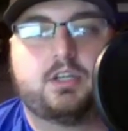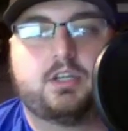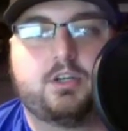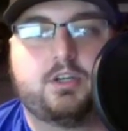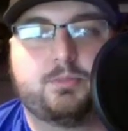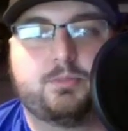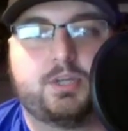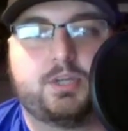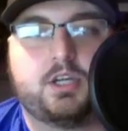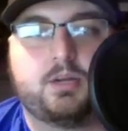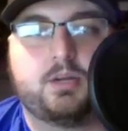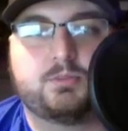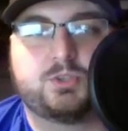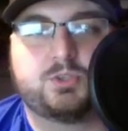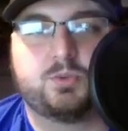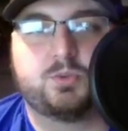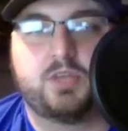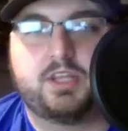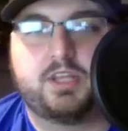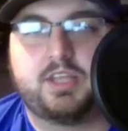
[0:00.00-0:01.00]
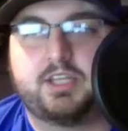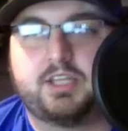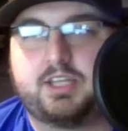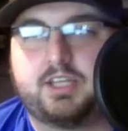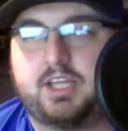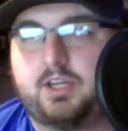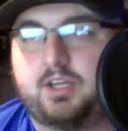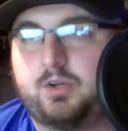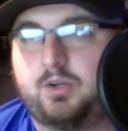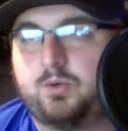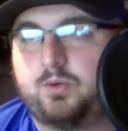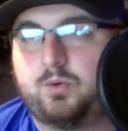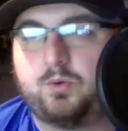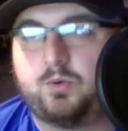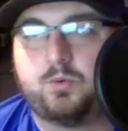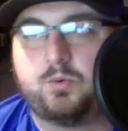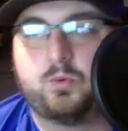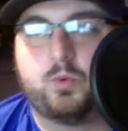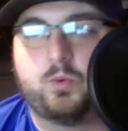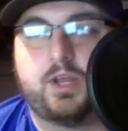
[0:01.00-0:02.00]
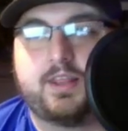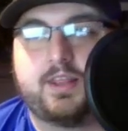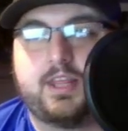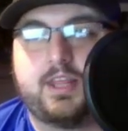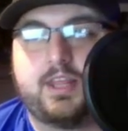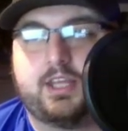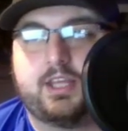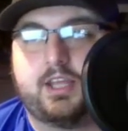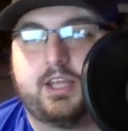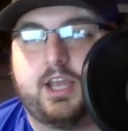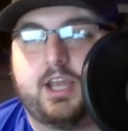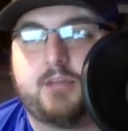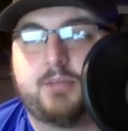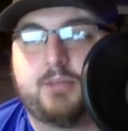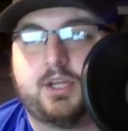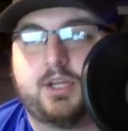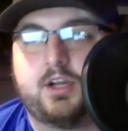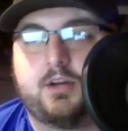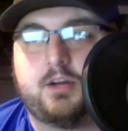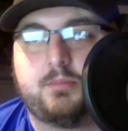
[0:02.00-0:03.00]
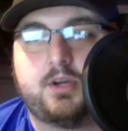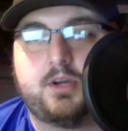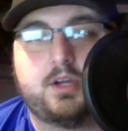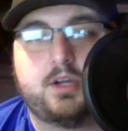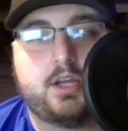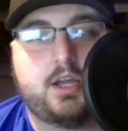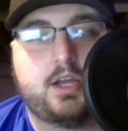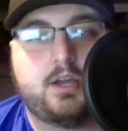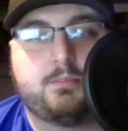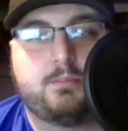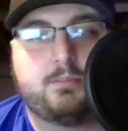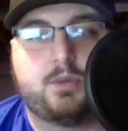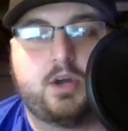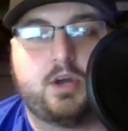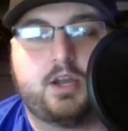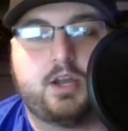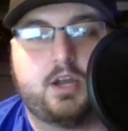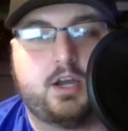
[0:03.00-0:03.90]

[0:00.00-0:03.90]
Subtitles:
becomes who they think he can become. But